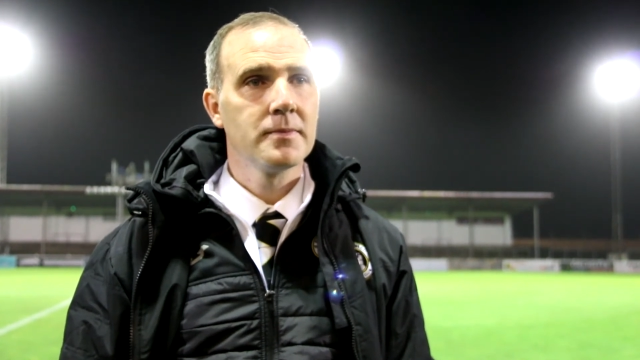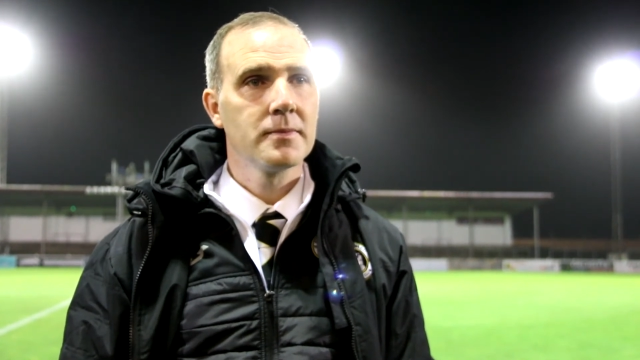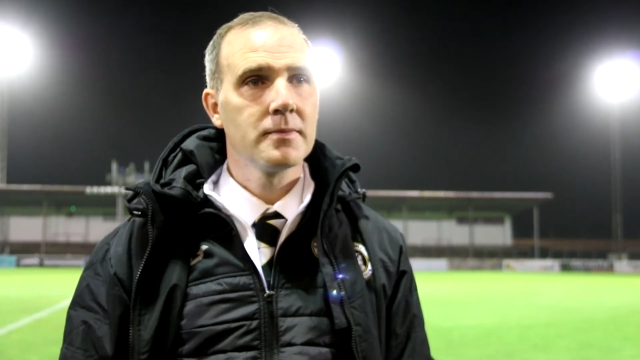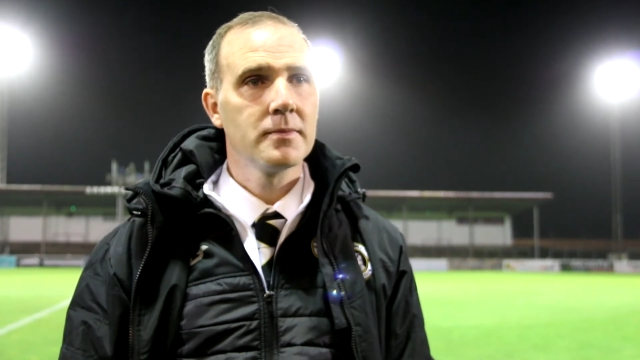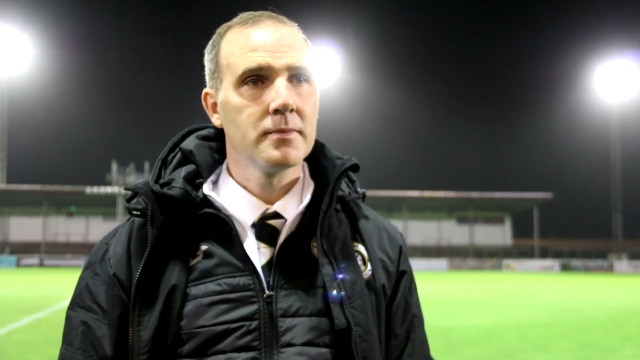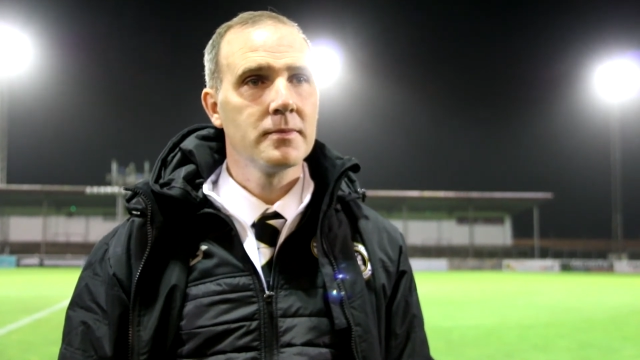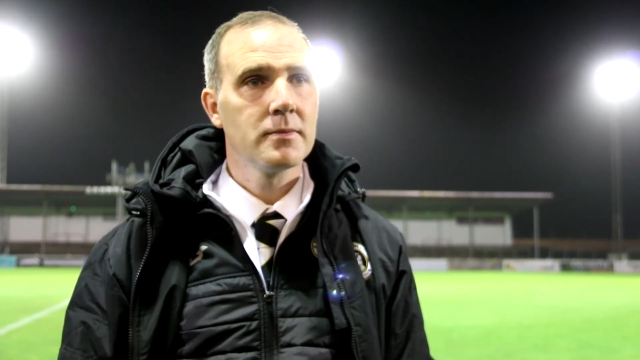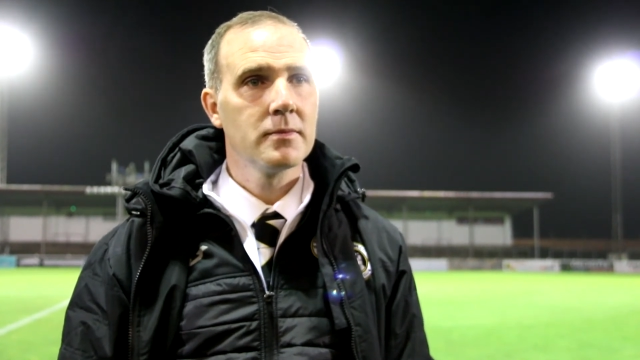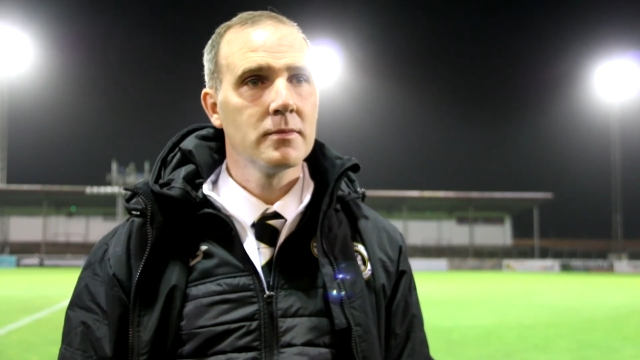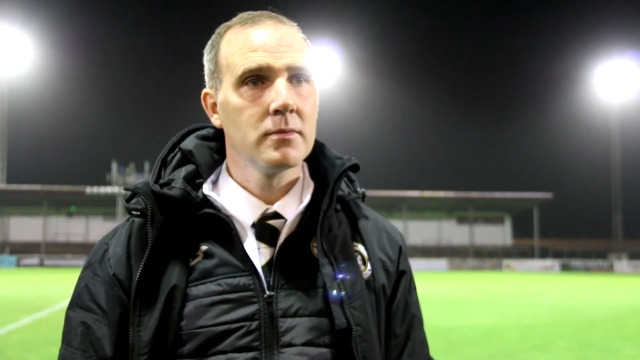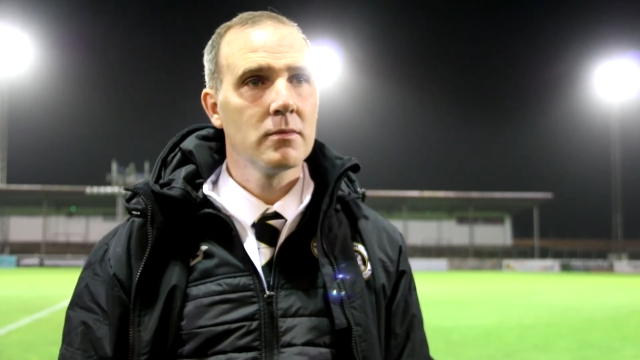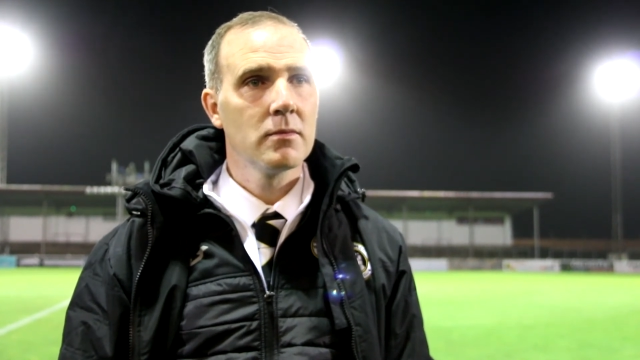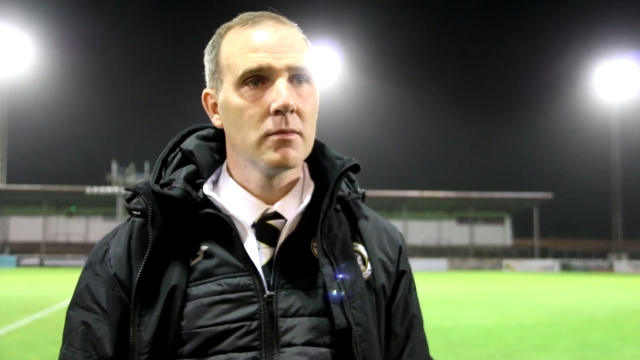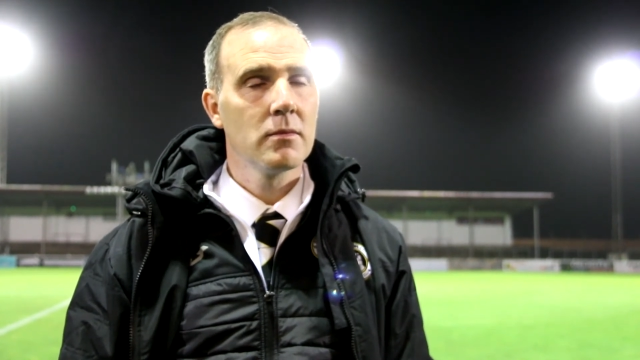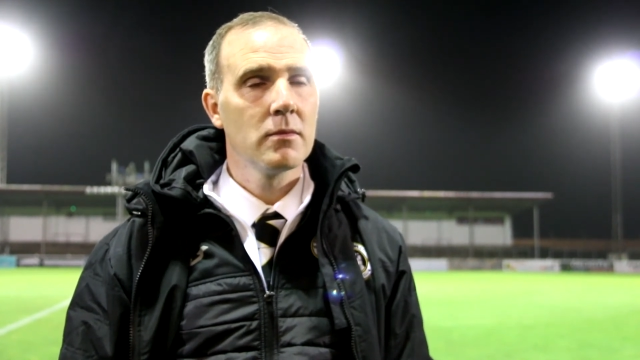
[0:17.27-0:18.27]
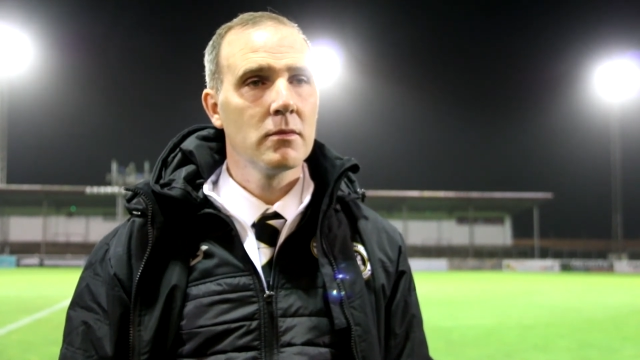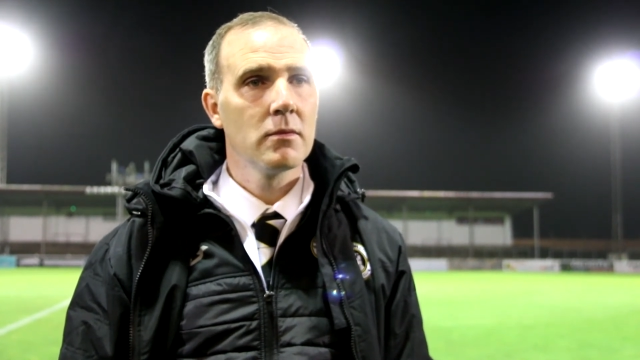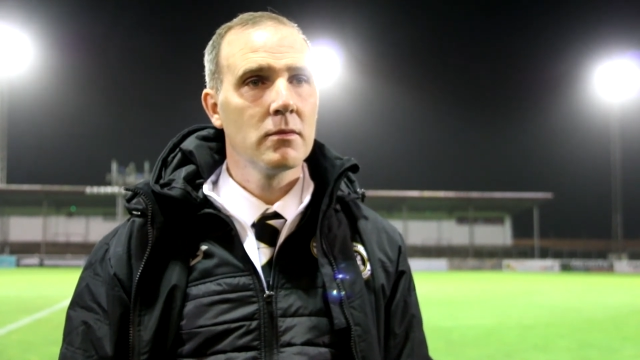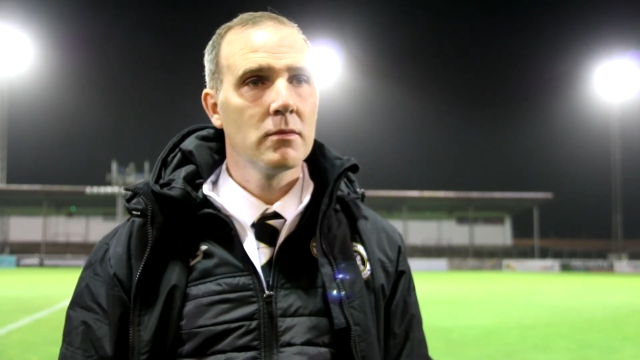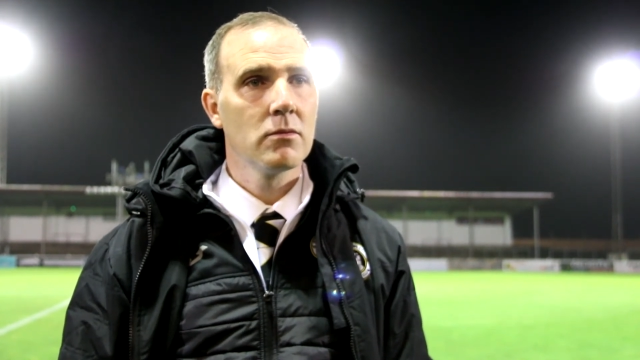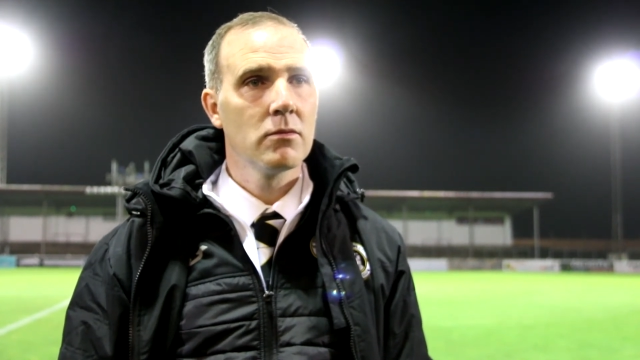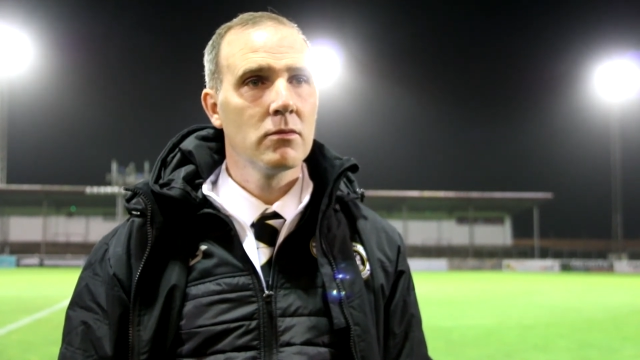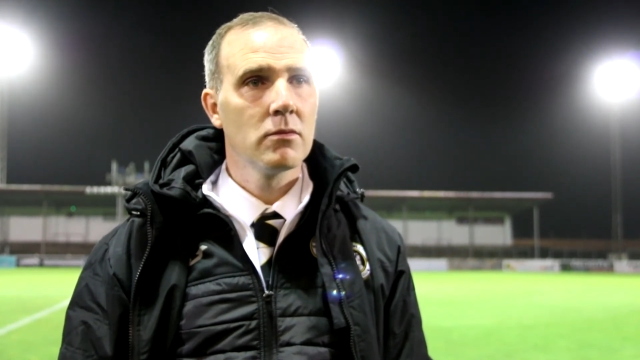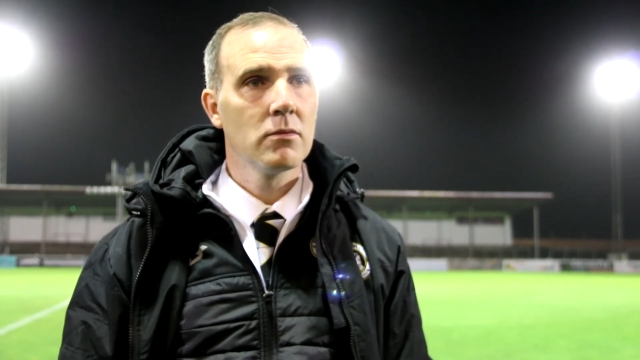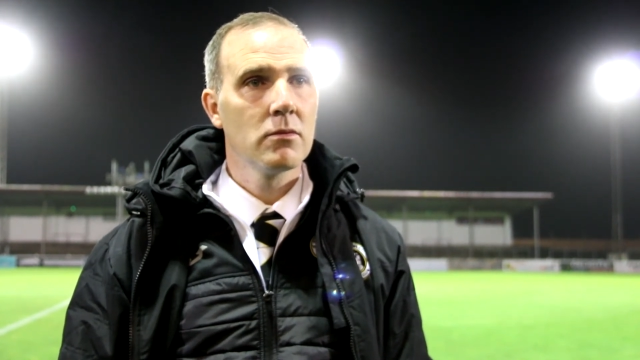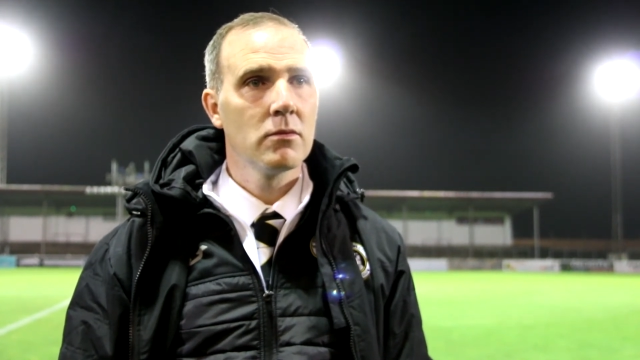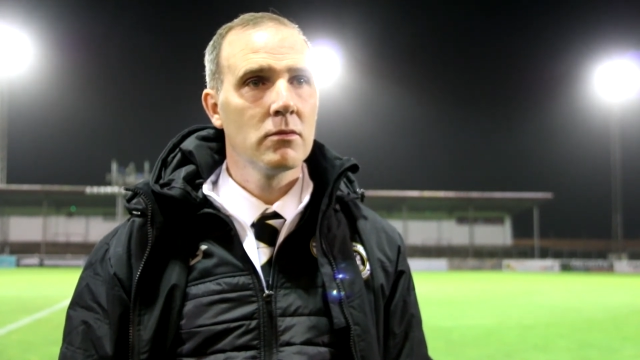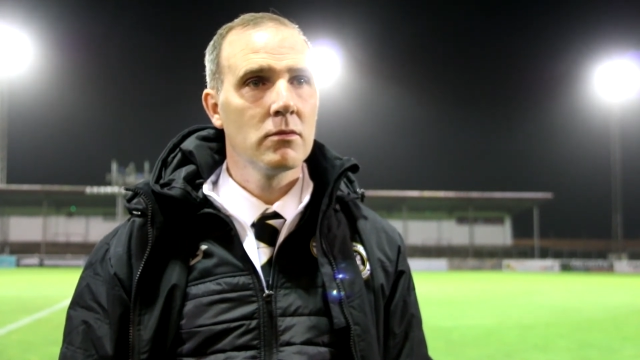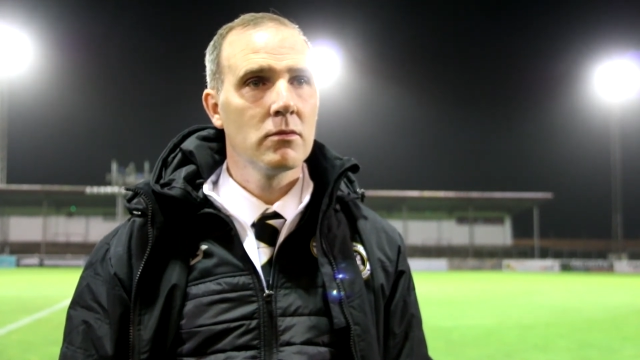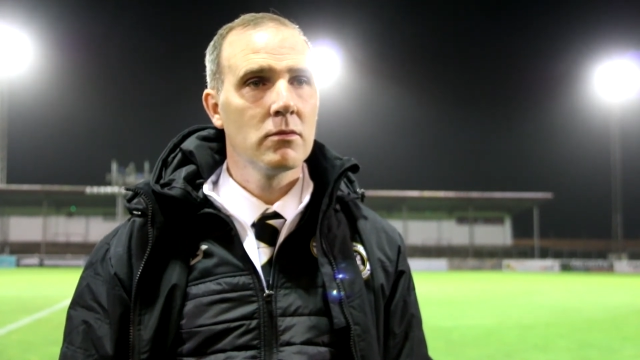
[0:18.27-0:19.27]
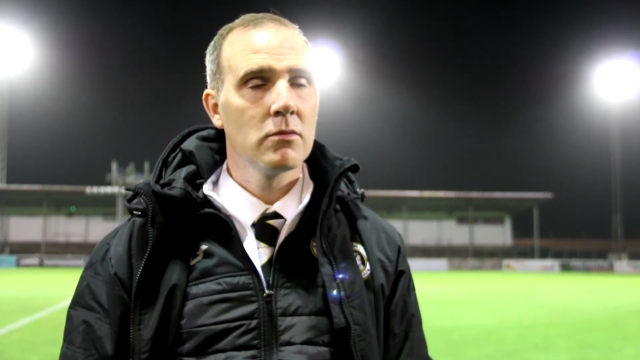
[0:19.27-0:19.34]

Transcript: And with it being on Alba,